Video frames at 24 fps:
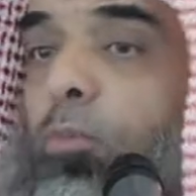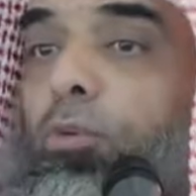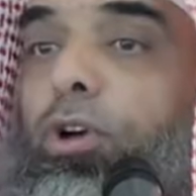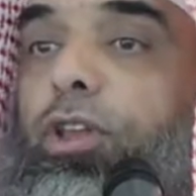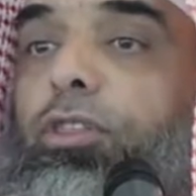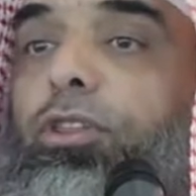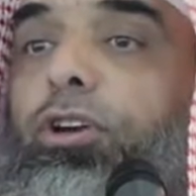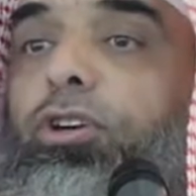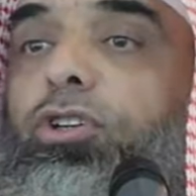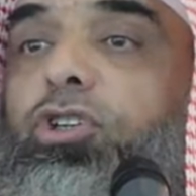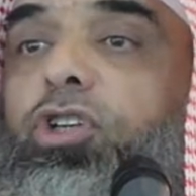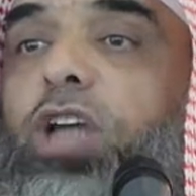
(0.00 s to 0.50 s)
with
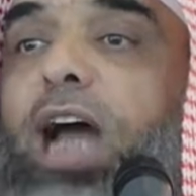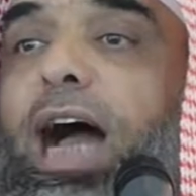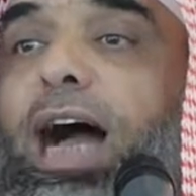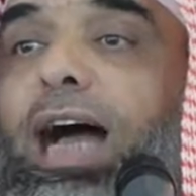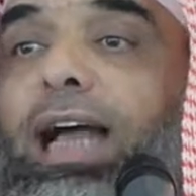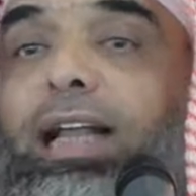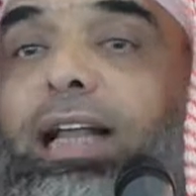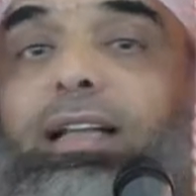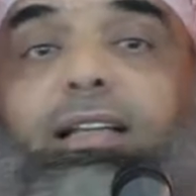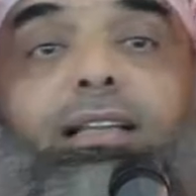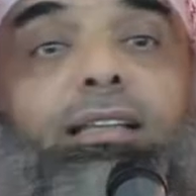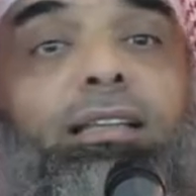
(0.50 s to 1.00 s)
their
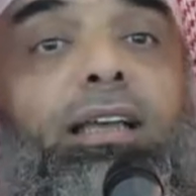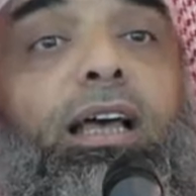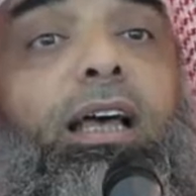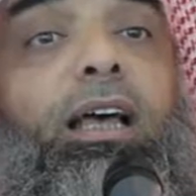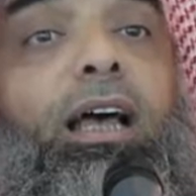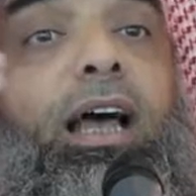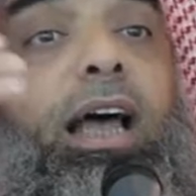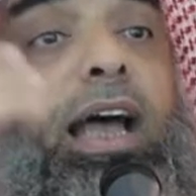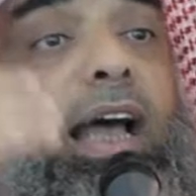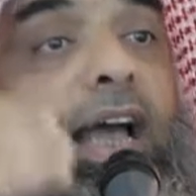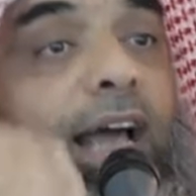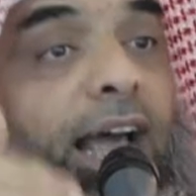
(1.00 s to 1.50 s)
child,
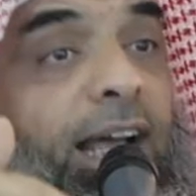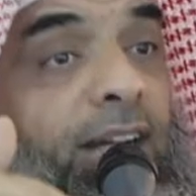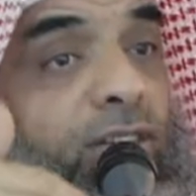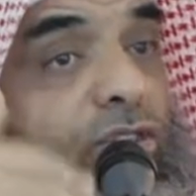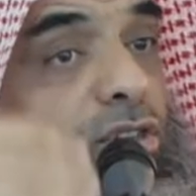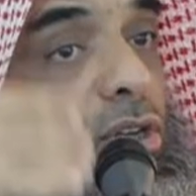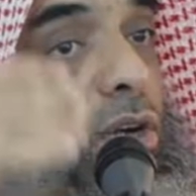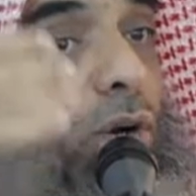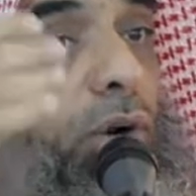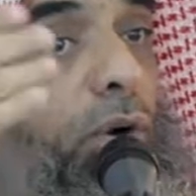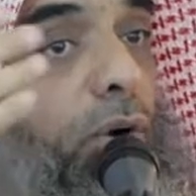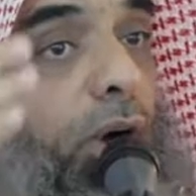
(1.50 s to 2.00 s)
and
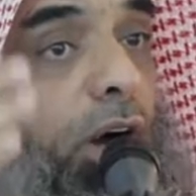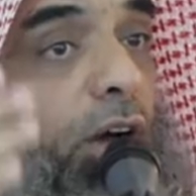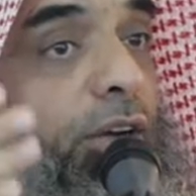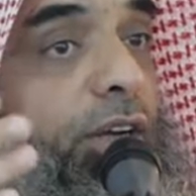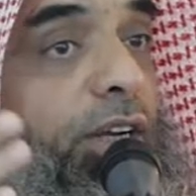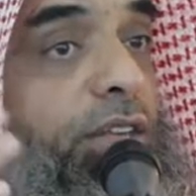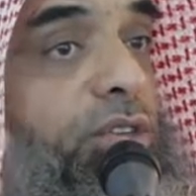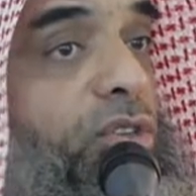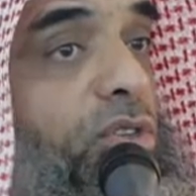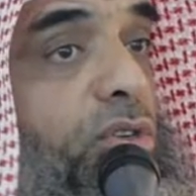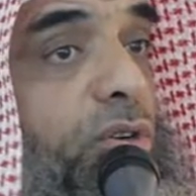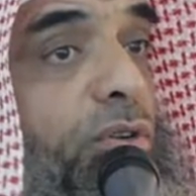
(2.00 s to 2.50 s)
so on
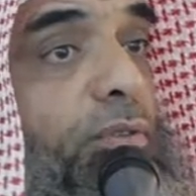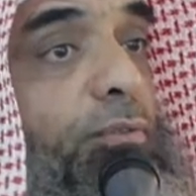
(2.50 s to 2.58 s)
and so